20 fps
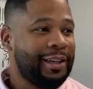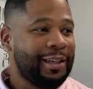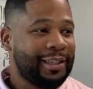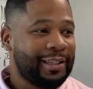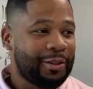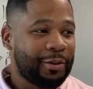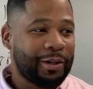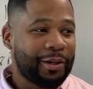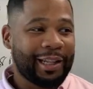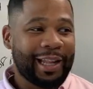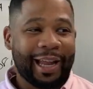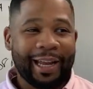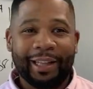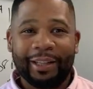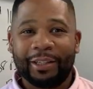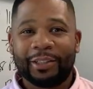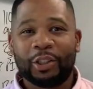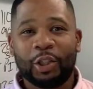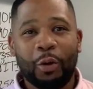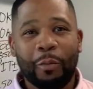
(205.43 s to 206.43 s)
So the light
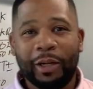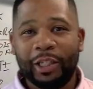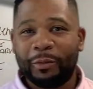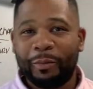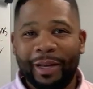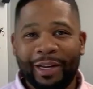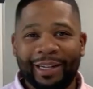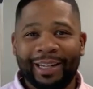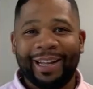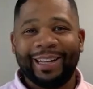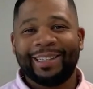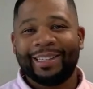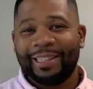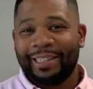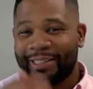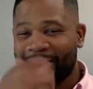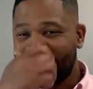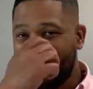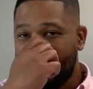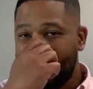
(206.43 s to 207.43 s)
looks so much better like
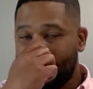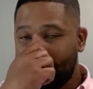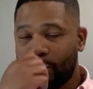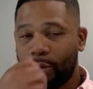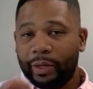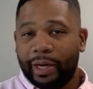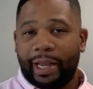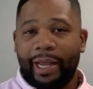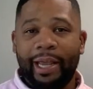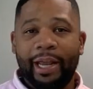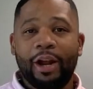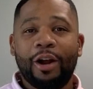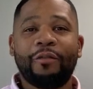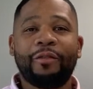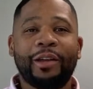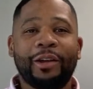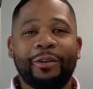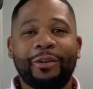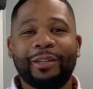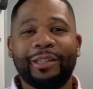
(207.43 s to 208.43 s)
this. So the ARV
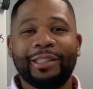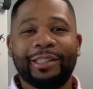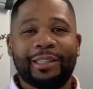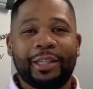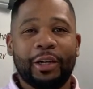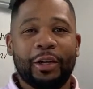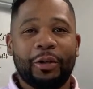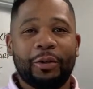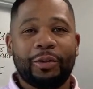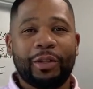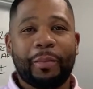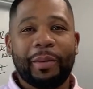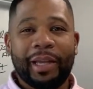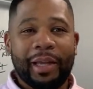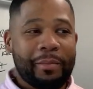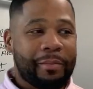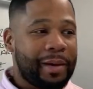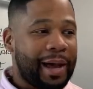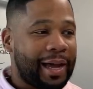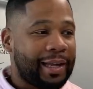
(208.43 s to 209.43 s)
on this deal, let me
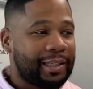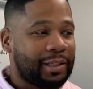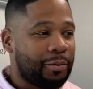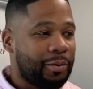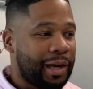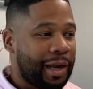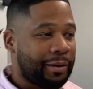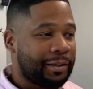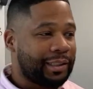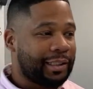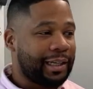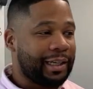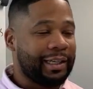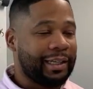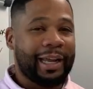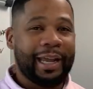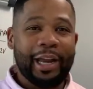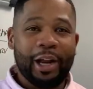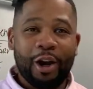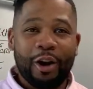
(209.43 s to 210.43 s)
get back to what I was
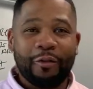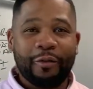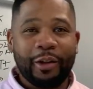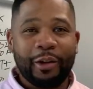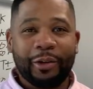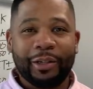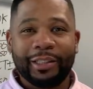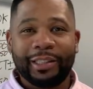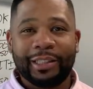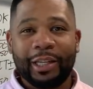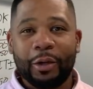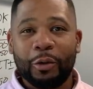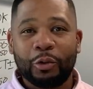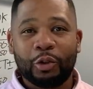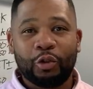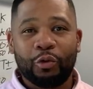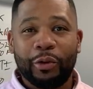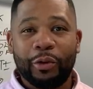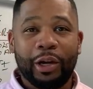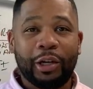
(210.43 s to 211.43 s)
saying. The ARV on this deal is
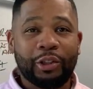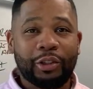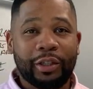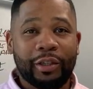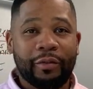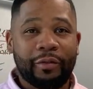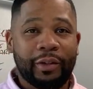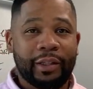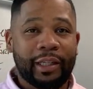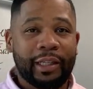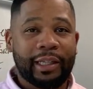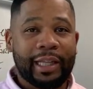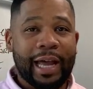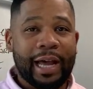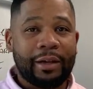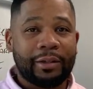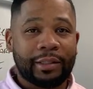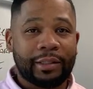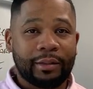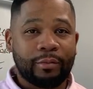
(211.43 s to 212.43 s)

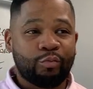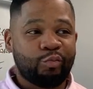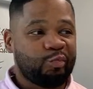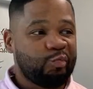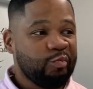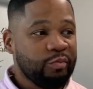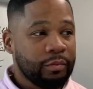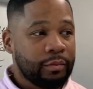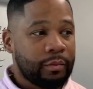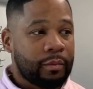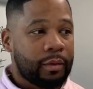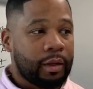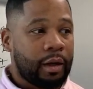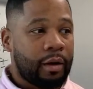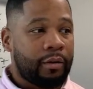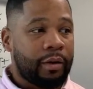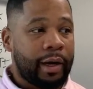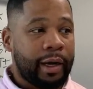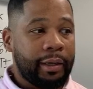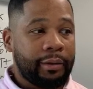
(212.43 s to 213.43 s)
350,000.
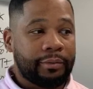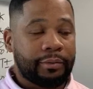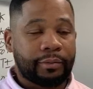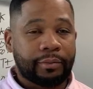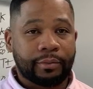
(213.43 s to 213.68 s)
All right.